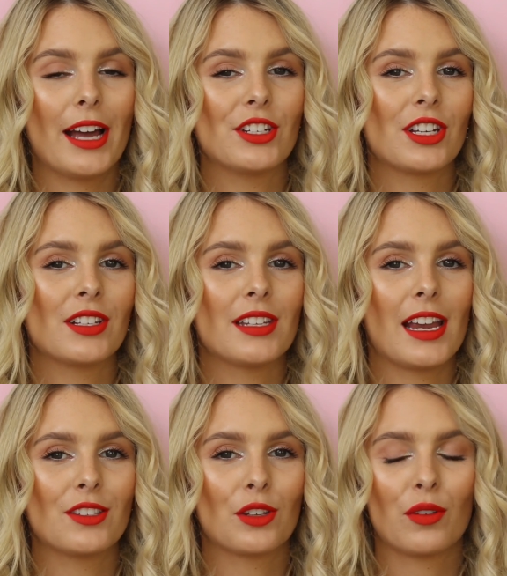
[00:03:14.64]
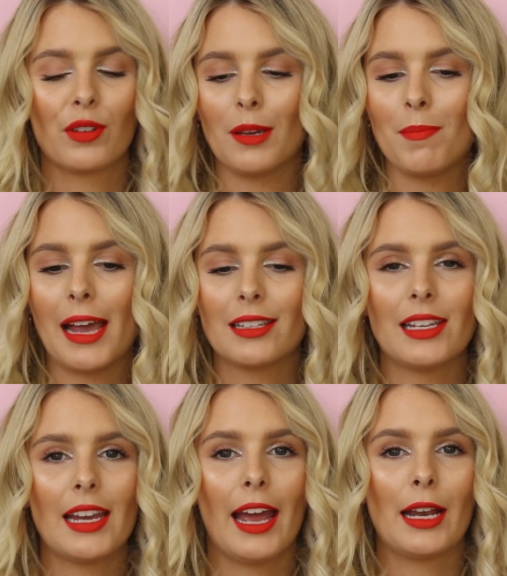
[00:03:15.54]
as you can see, it's looking really
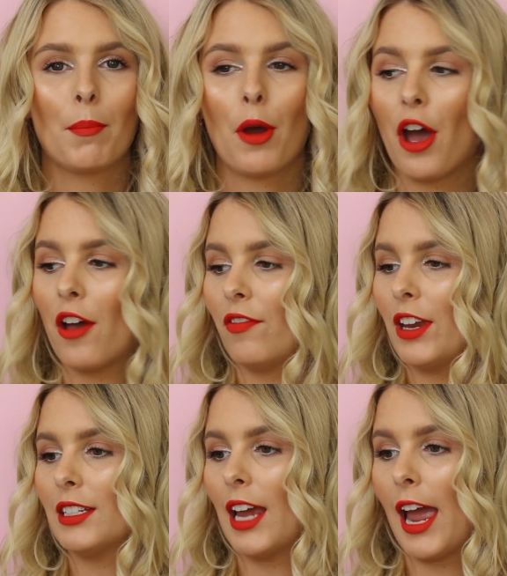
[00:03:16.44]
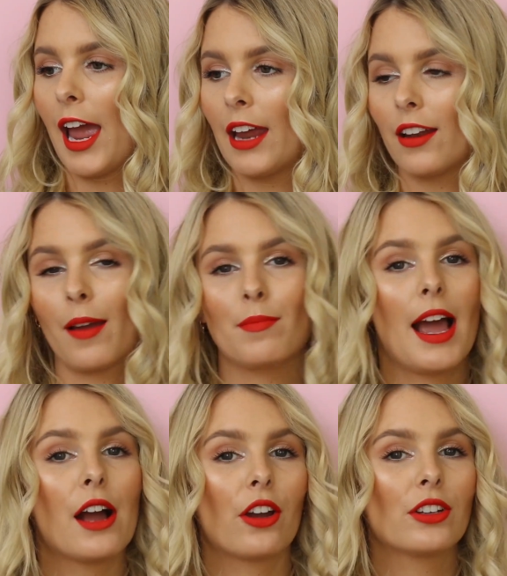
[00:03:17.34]
messy and imperfect, and I'm
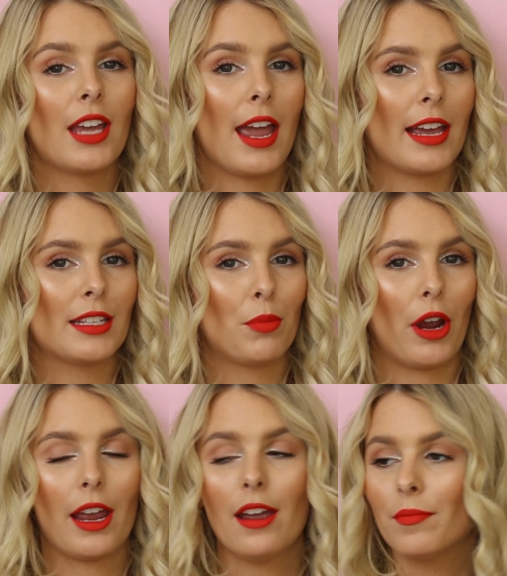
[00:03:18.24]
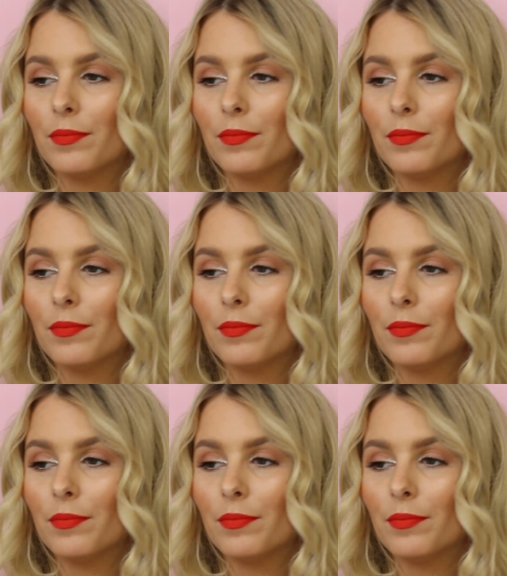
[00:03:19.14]
now going to hairspray